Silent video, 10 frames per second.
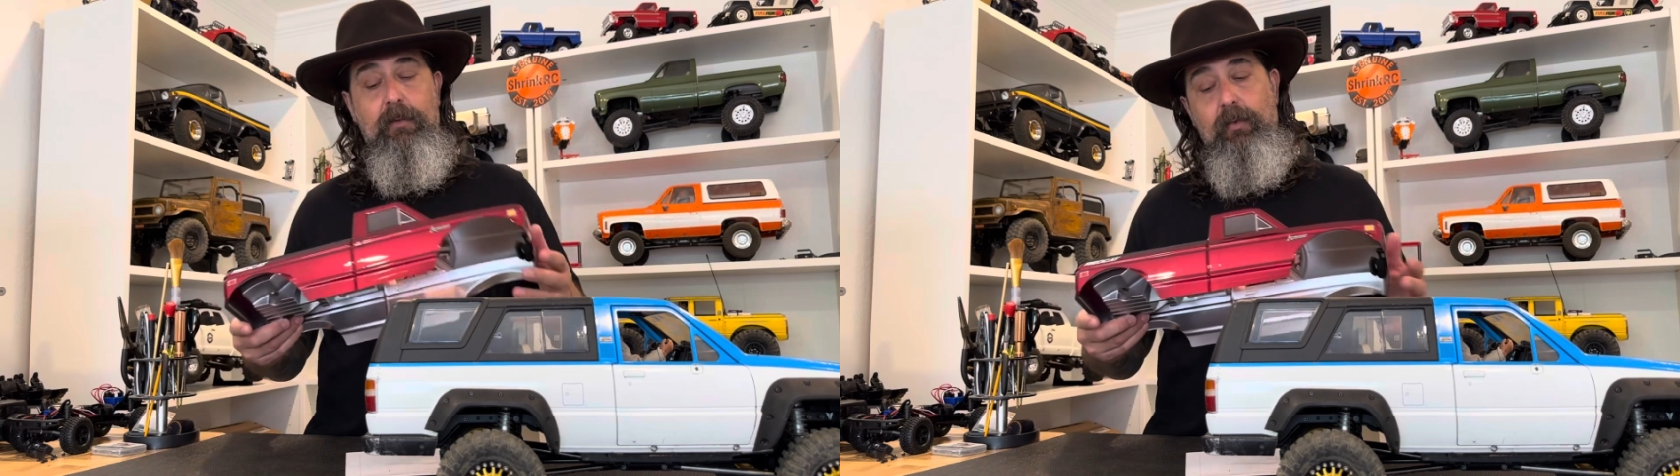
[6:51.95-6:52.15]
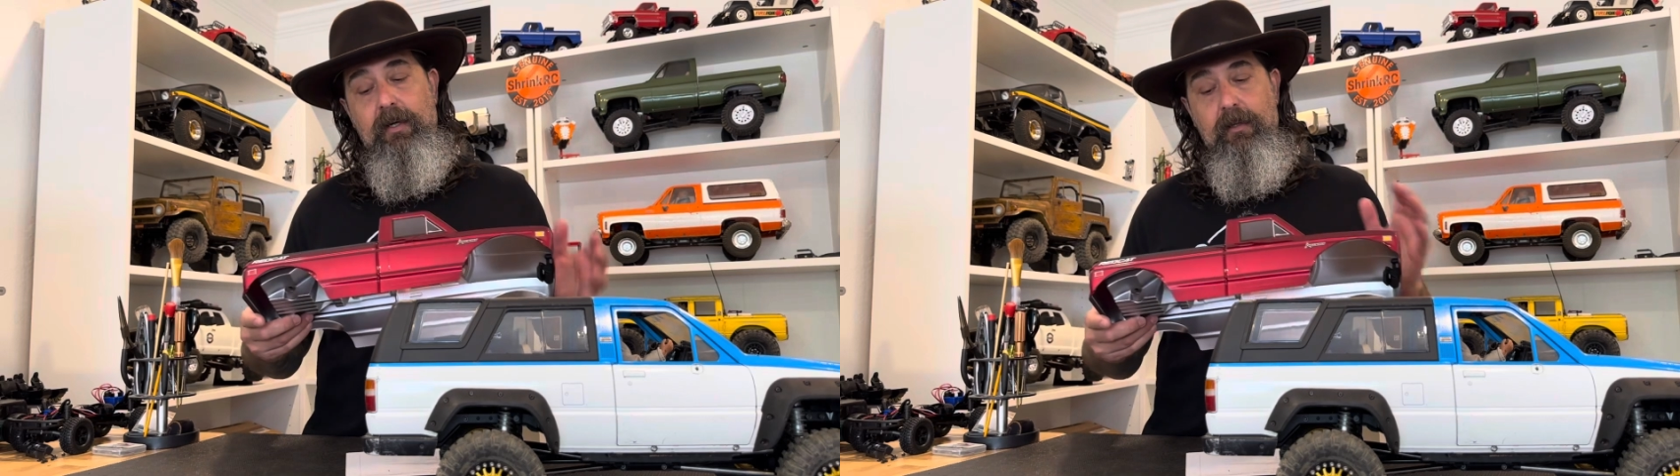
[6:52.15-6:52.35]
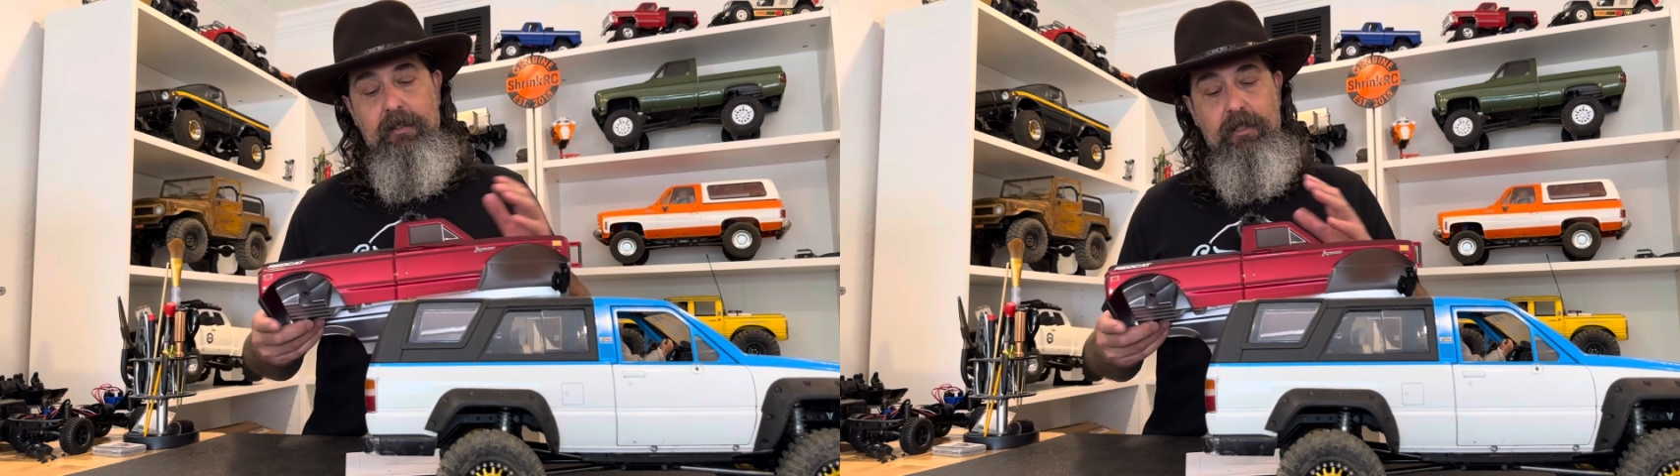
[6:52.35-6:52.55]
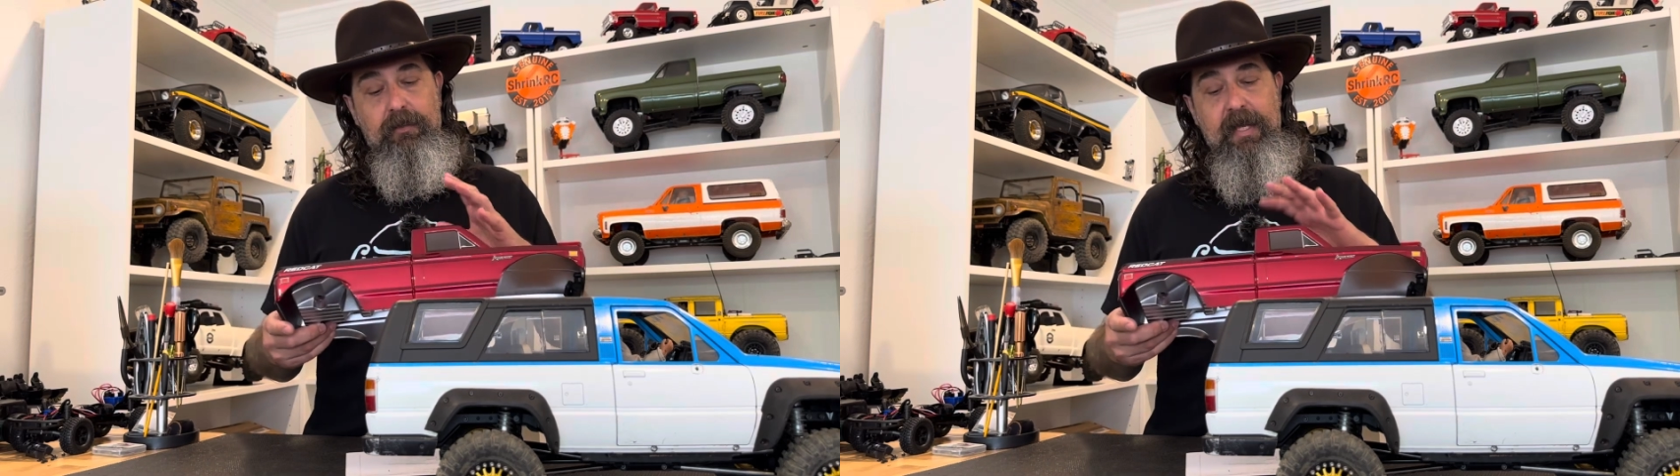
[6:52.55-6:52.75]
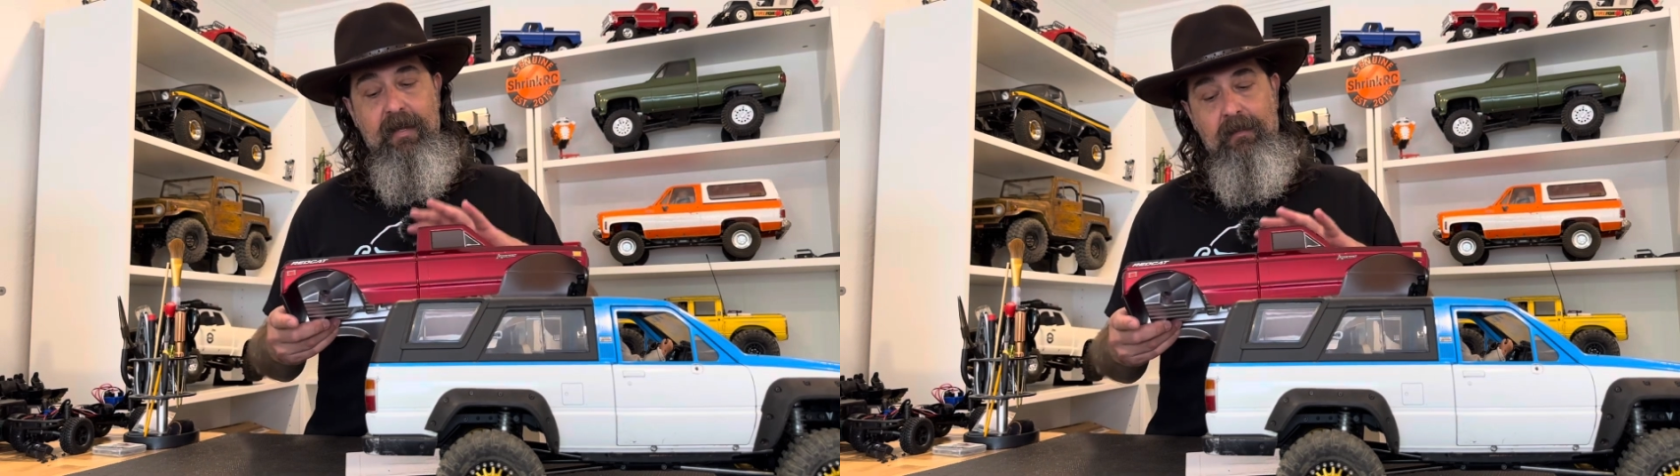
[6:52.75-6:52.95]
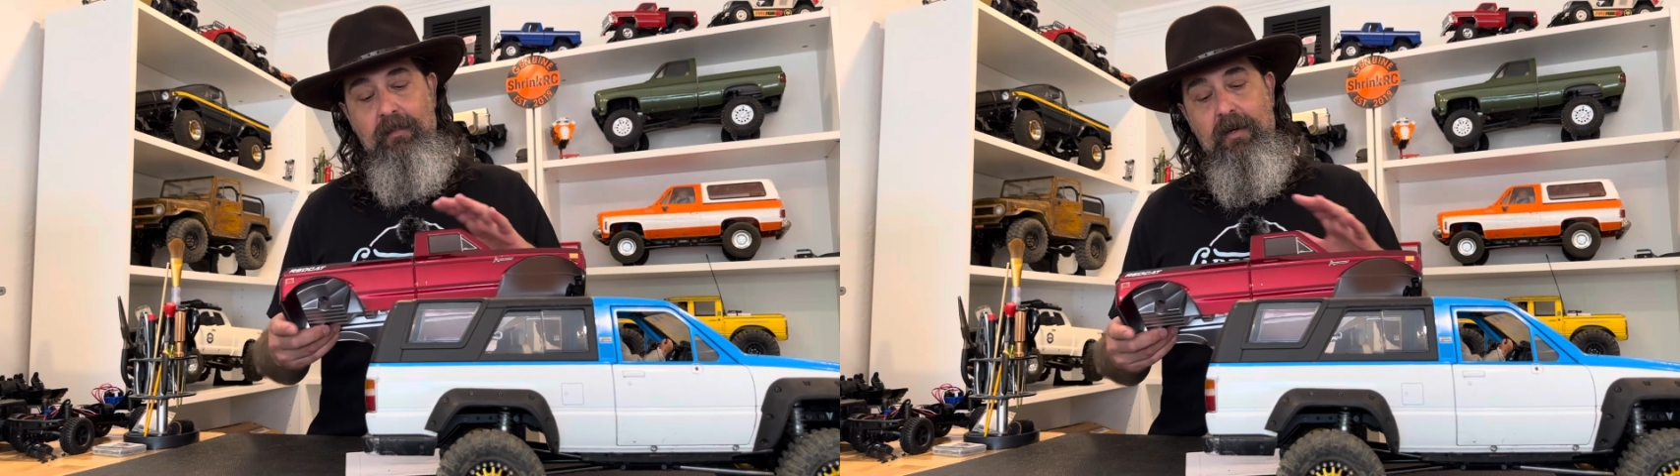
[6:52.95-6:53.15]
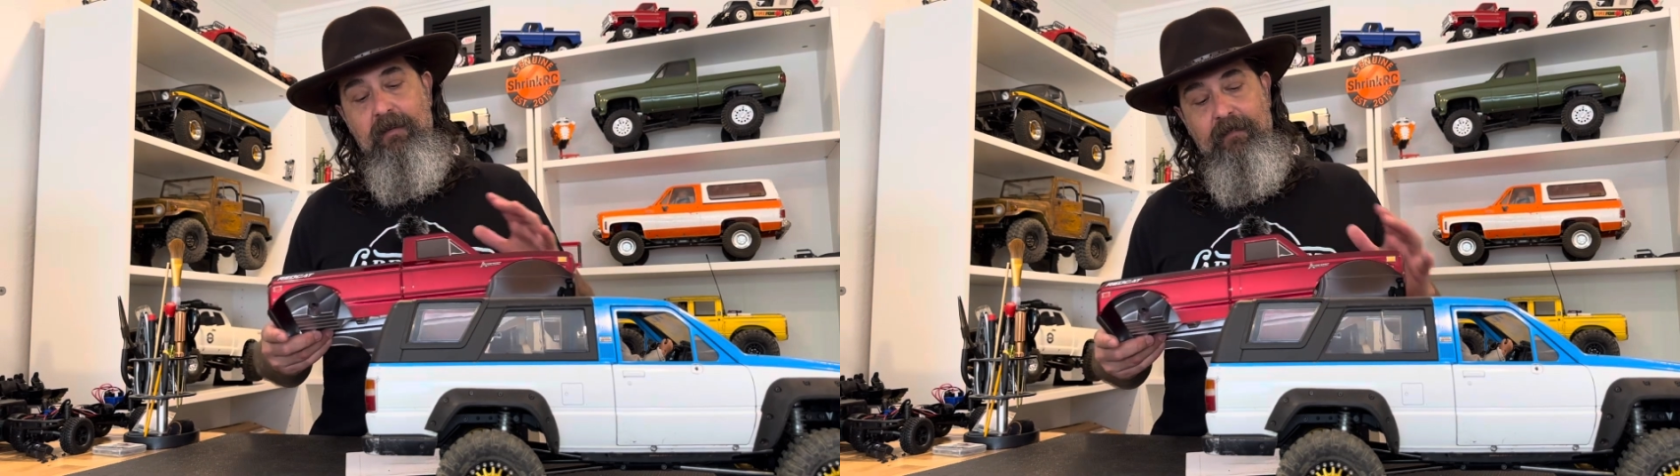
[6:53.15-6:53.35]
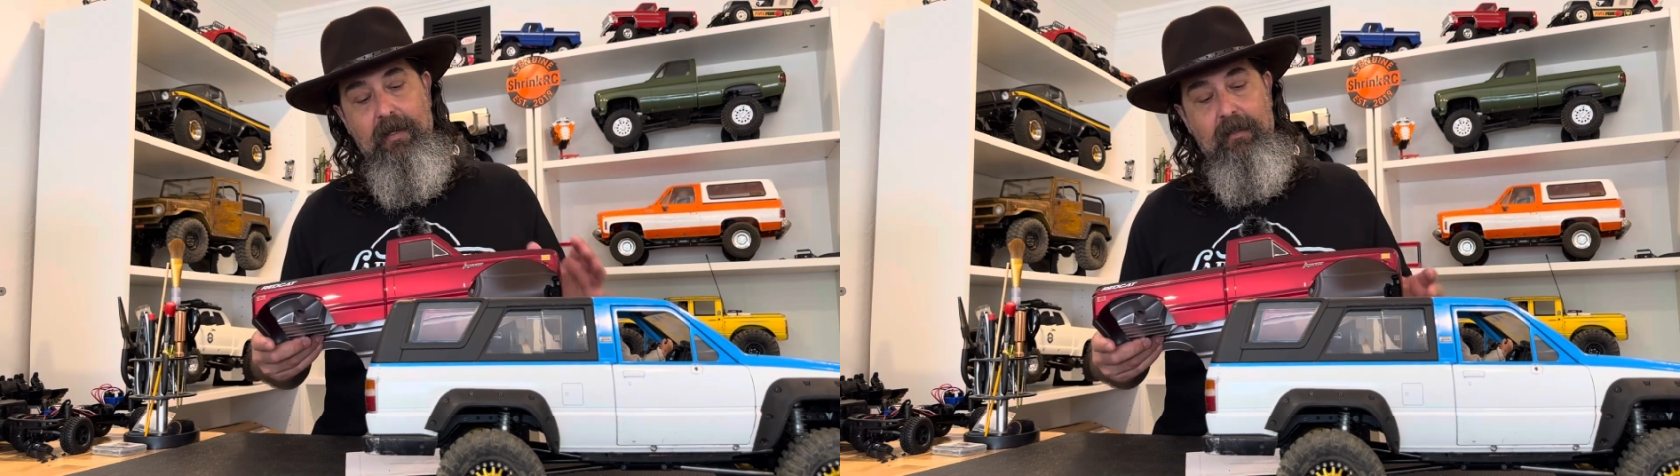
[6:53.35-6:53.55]
well, you can
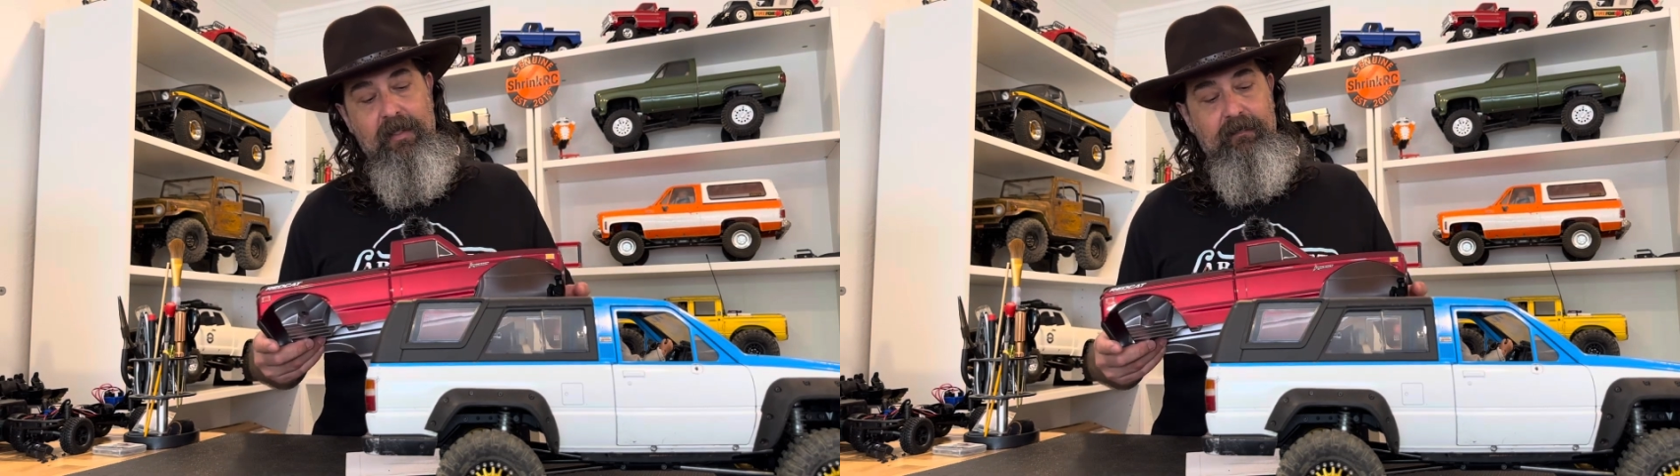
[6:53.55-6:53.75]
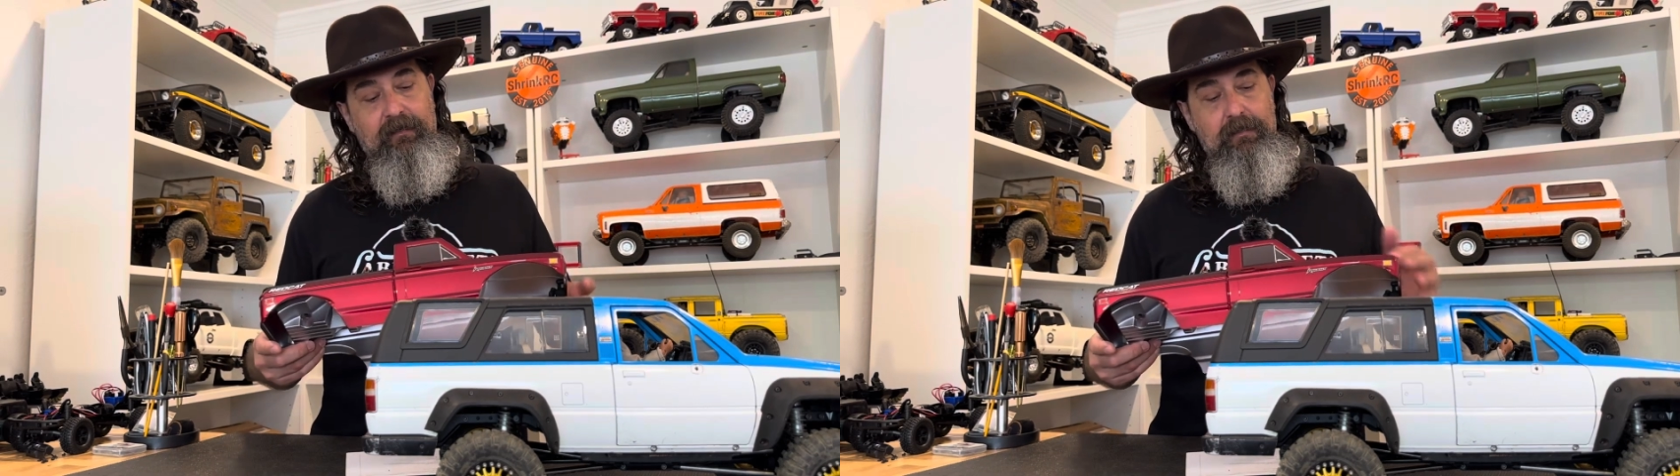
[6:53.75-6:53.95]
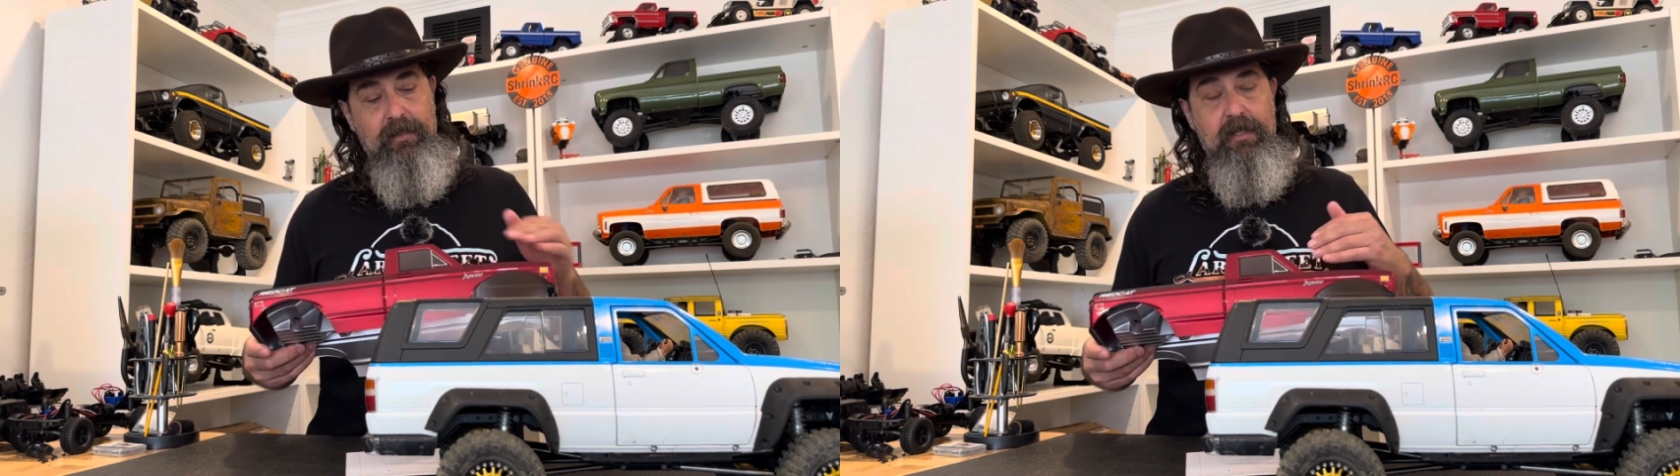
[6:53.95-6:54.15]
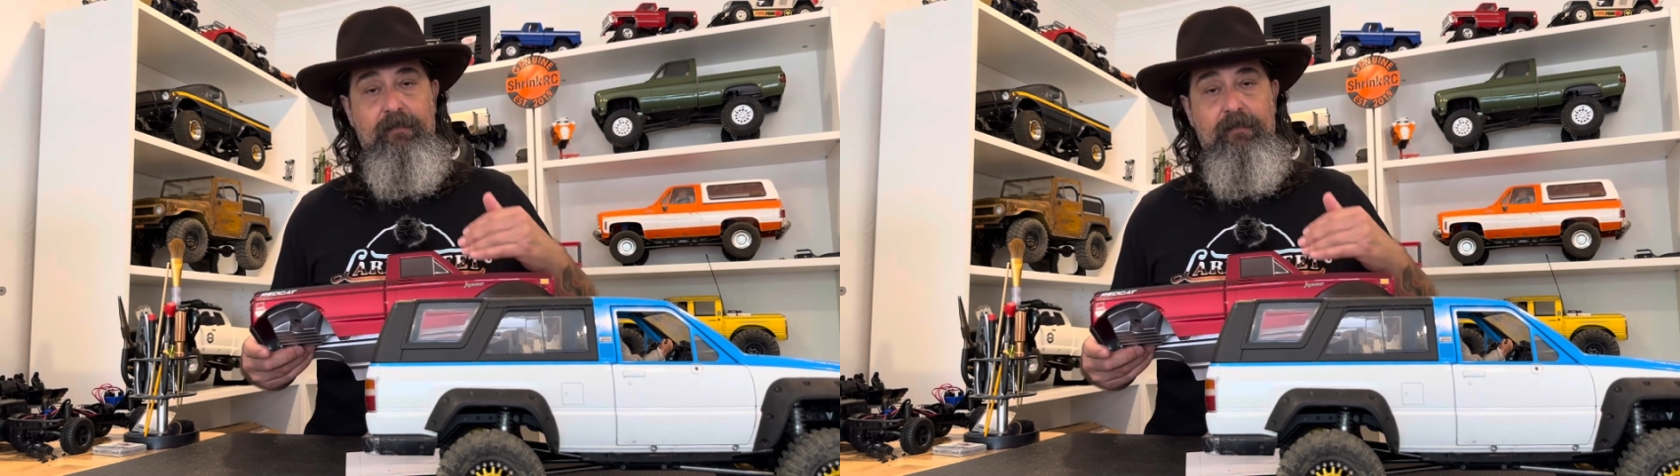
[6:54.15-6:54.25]
modify a Lexan body,